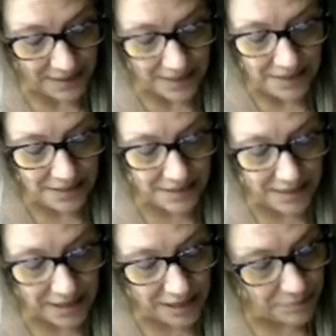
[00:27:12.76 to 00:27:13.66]

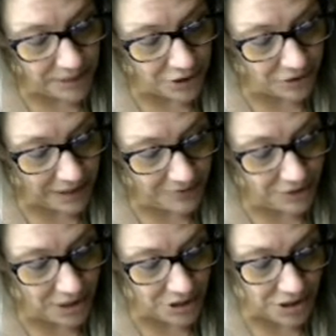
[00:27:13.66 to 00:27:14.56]
indicating a major life
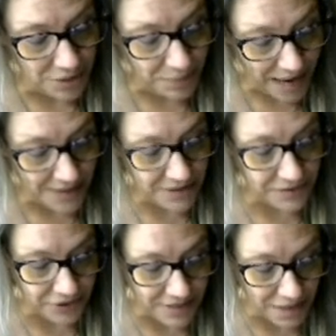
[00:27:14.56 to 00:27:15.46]
change in the past, for
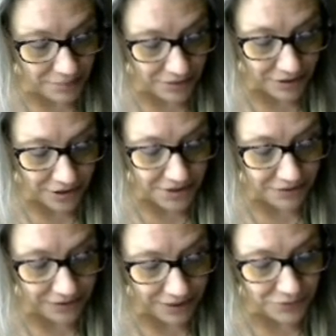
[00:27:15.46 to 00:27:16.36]
example, the loss of a
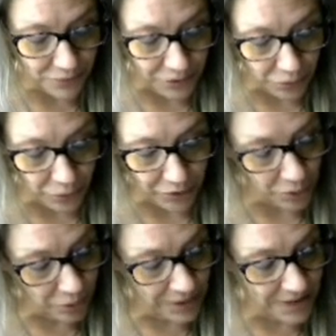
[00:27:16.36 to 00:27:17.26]
loved one or an
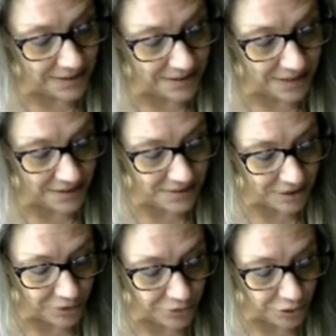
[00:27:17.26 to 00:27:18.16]
early success that
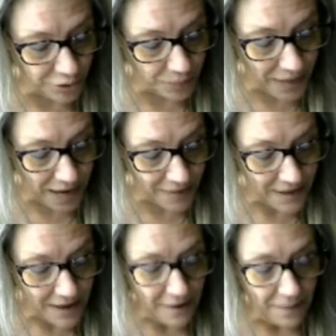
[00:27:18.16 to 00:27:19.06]
altered your path,
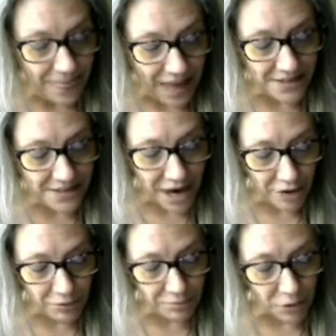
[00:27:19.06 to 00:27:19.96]
that
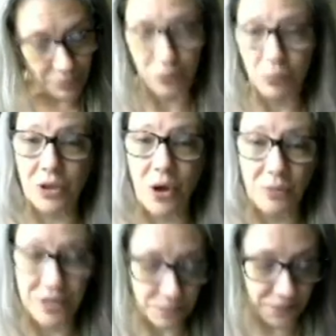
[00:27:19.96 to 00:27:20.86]
tower moment will
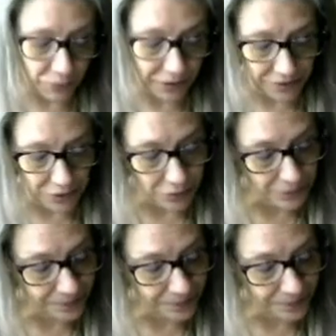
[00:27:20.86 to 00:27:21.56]
always be with you